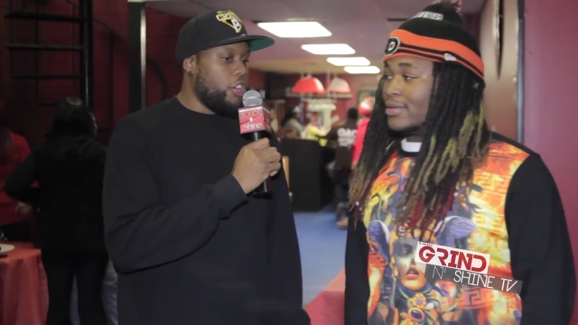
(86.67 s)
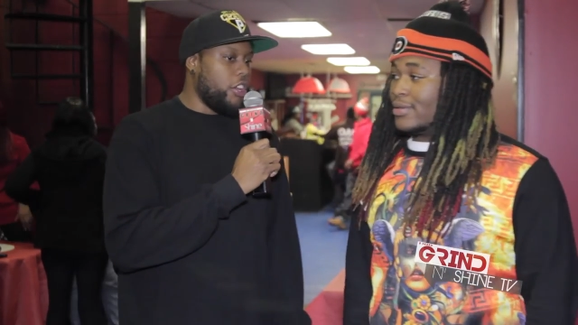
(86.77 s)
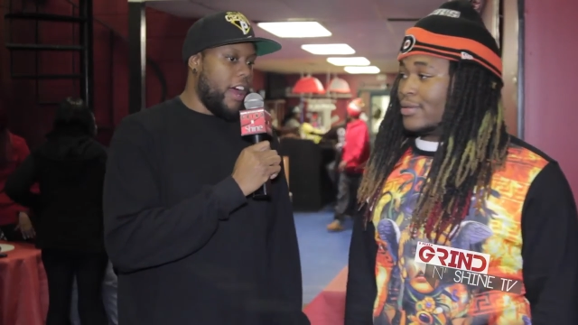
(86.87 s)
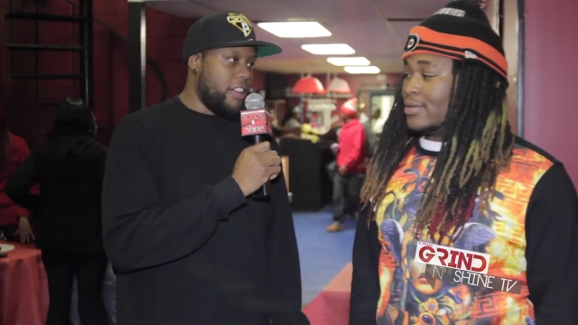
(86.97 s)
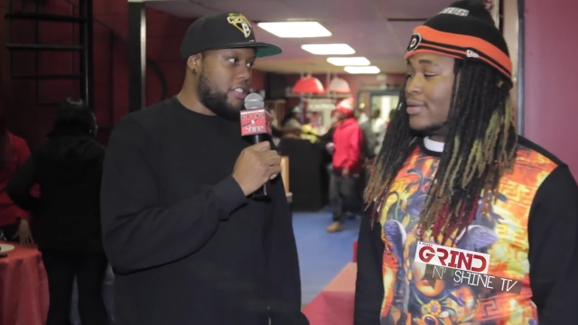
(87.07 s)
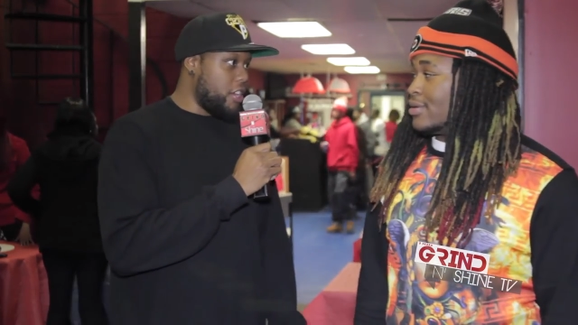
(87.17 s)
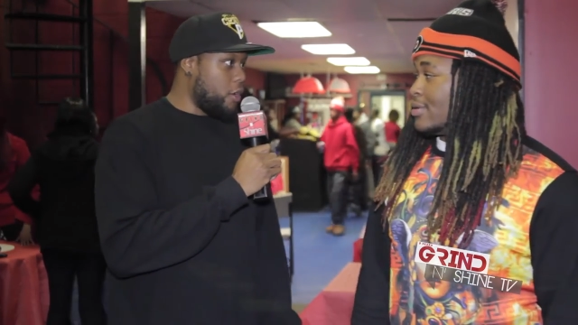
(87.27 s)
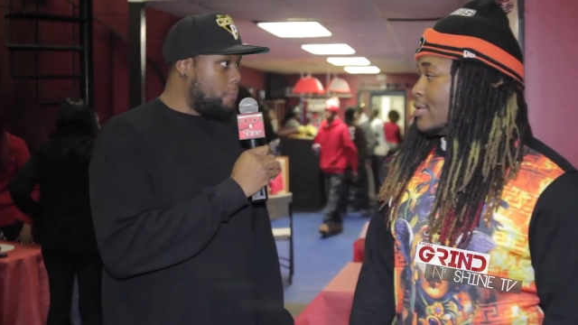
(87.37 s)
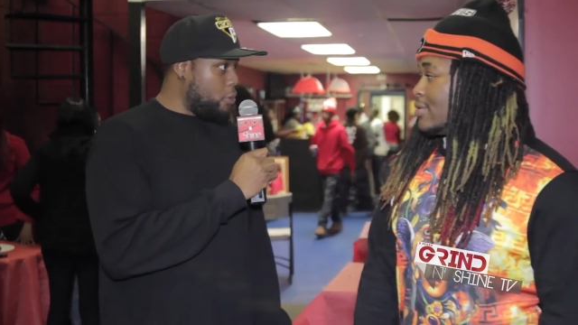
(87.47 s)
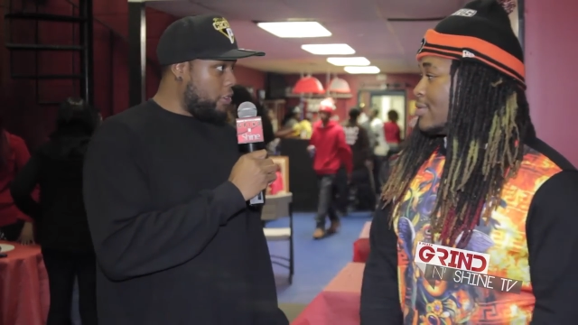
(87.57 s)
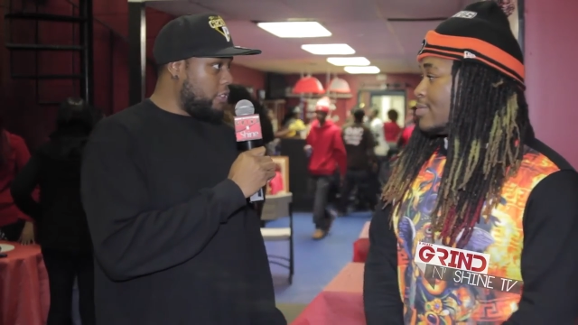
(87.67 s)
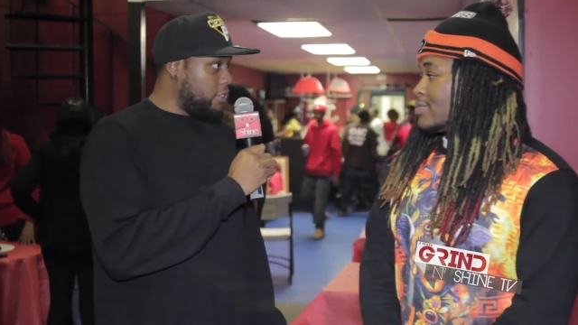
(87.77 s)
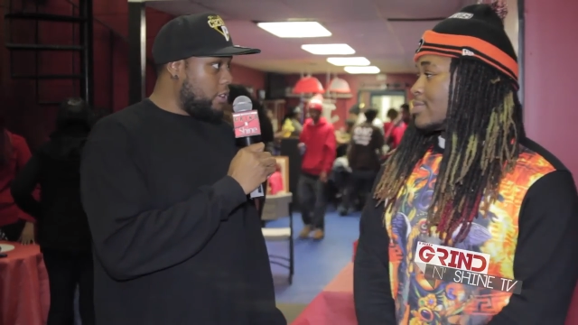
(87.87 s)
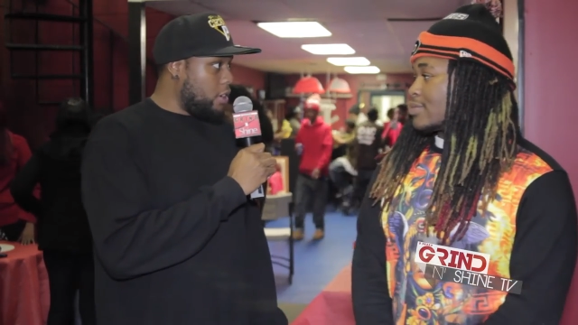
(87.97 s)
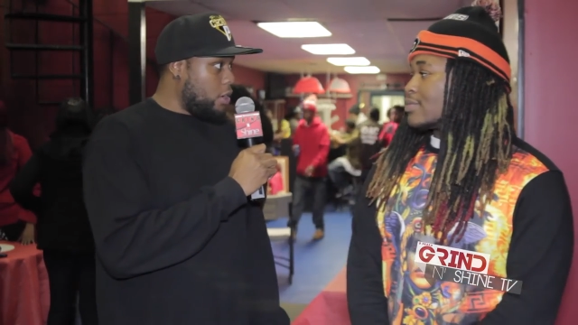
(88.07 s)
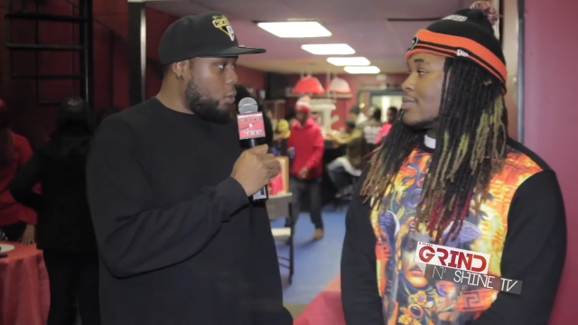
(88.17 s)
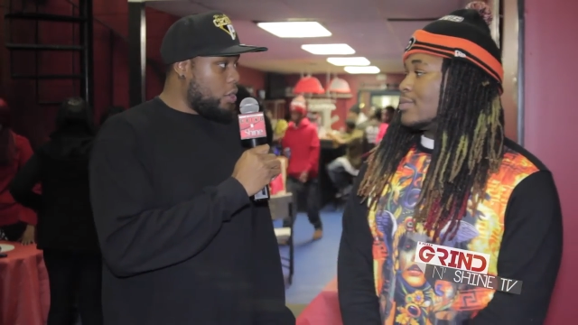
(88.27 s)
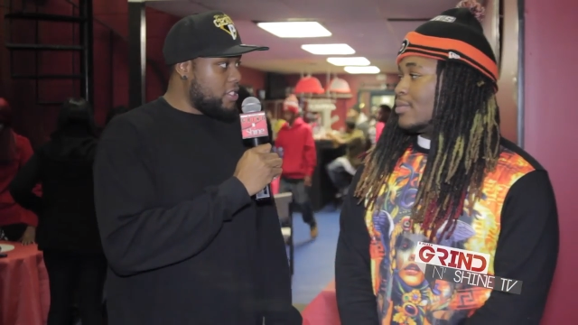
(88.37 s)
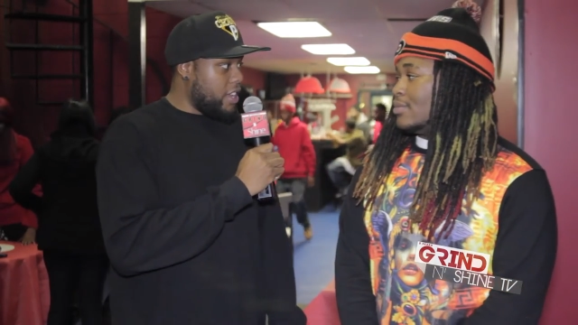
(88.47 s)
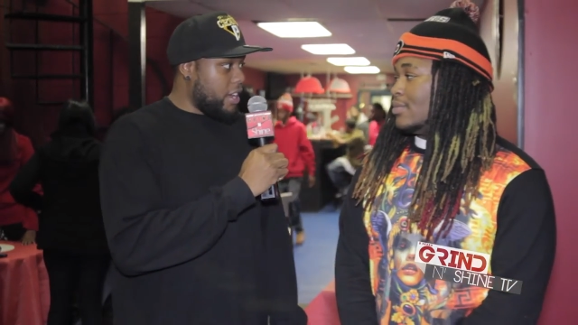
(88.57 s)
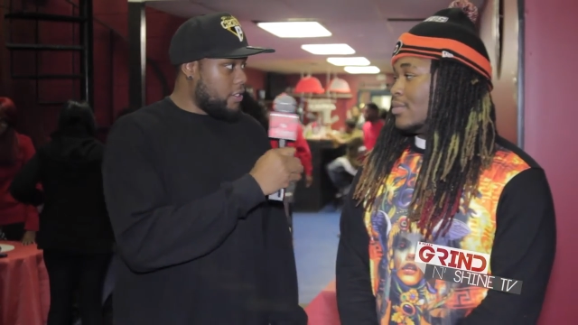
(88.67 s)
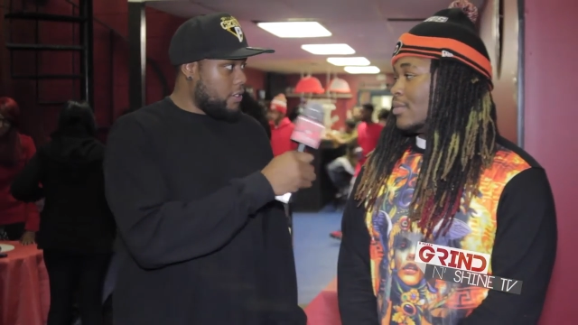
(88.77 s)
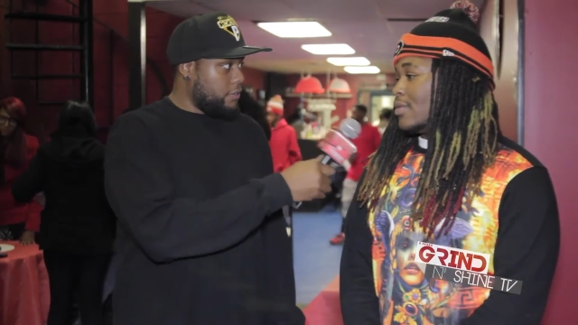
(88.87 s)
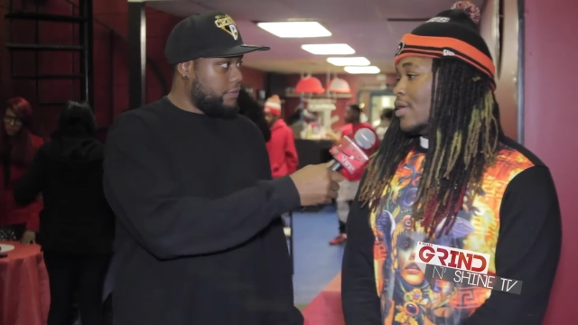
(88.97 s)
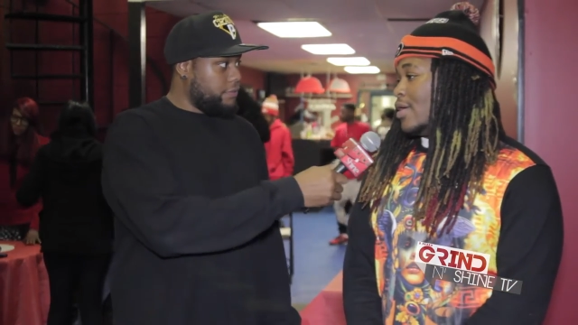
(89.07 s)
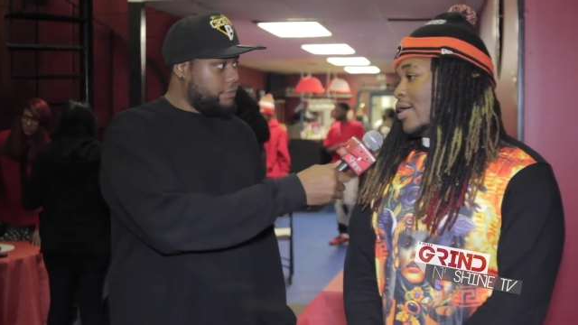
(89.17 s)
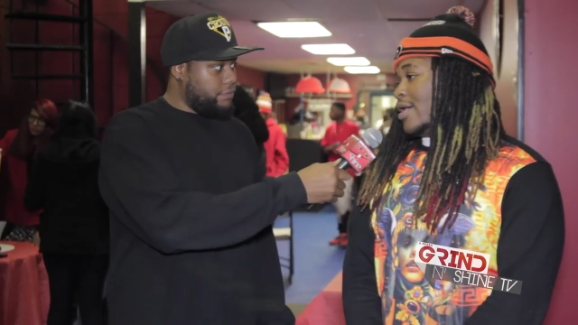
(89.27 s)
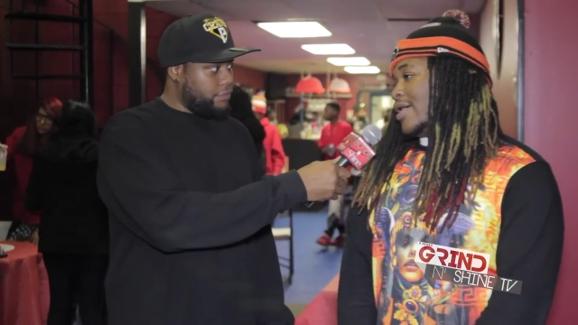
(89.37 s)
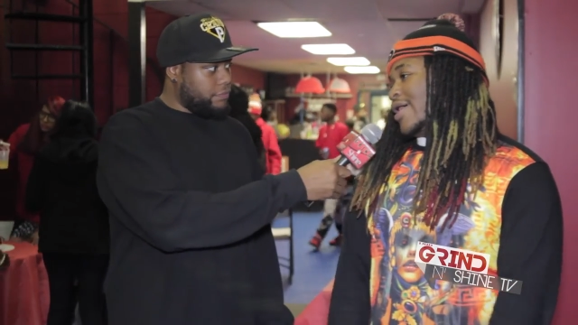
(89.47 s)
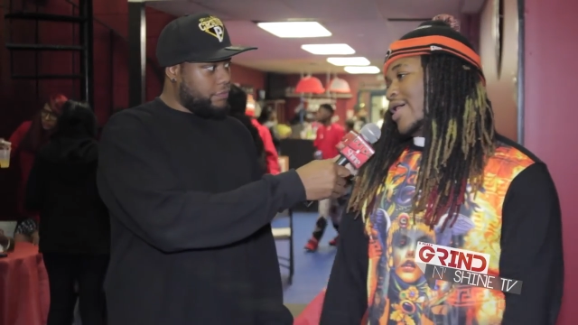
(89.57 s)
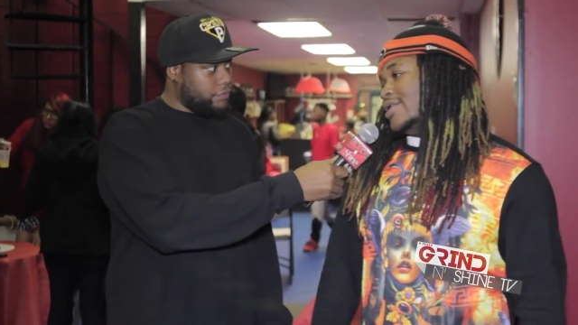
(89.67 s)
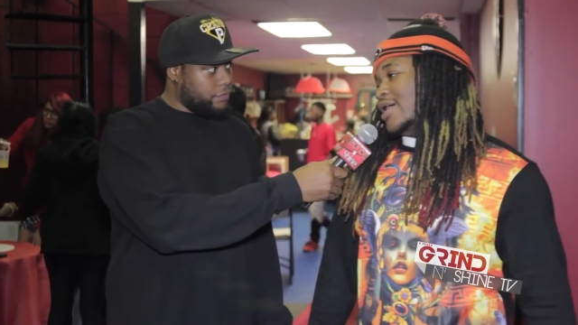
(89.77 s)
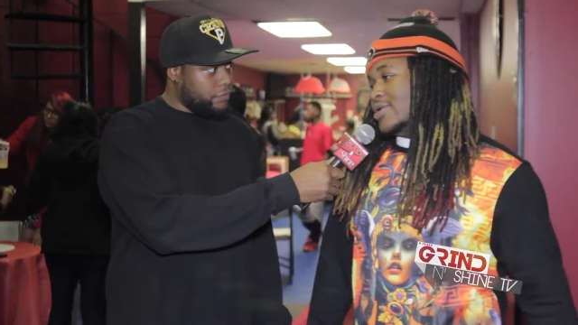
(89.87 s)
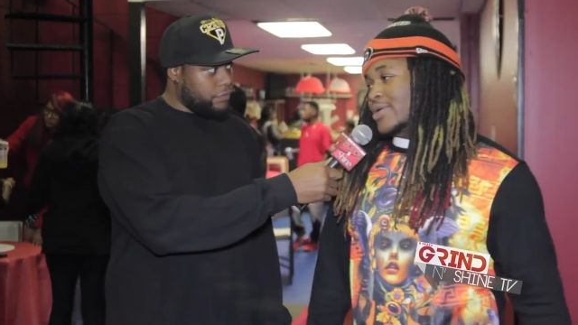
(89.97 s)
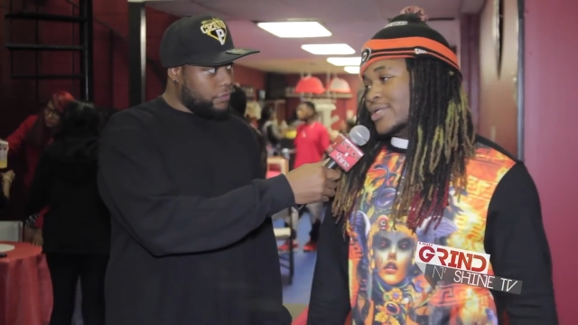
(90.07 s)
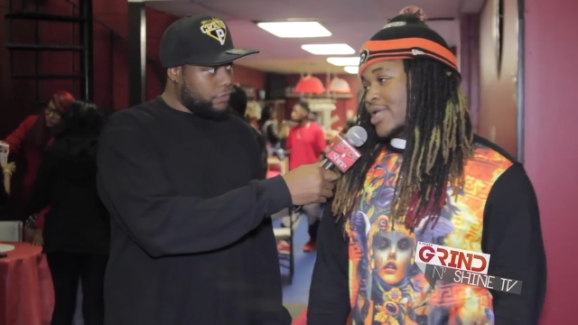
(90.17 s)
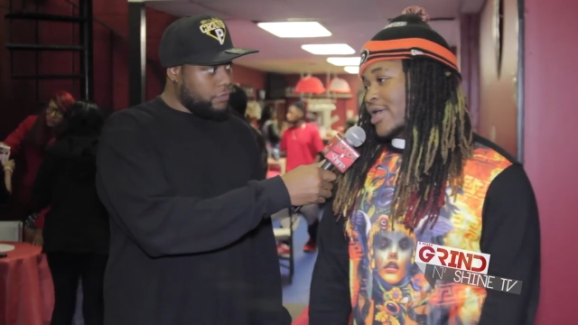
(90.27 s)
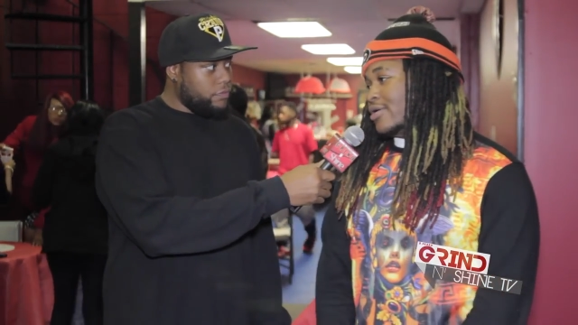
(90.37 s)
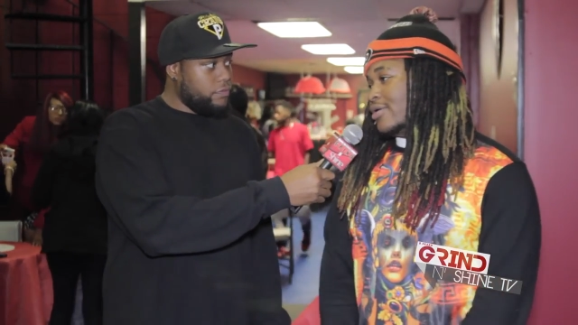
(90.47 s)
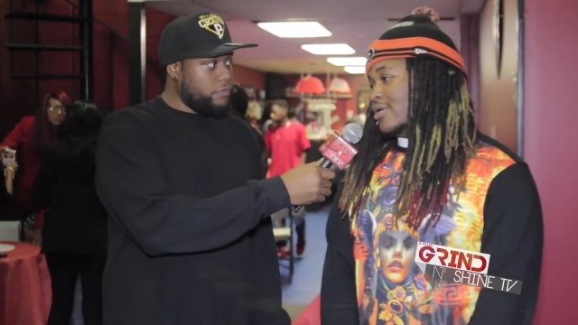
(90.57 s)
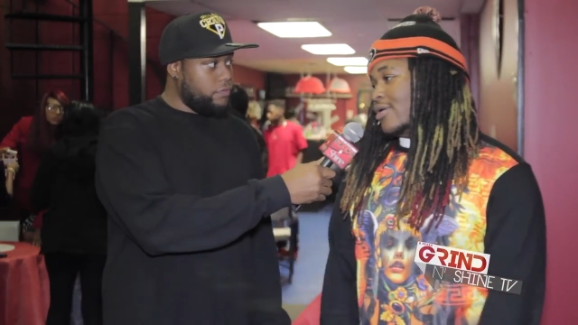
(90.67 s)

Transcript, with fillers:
Speaker 1: you got the single pushing. What's next?
Speaker 2: After I do the single,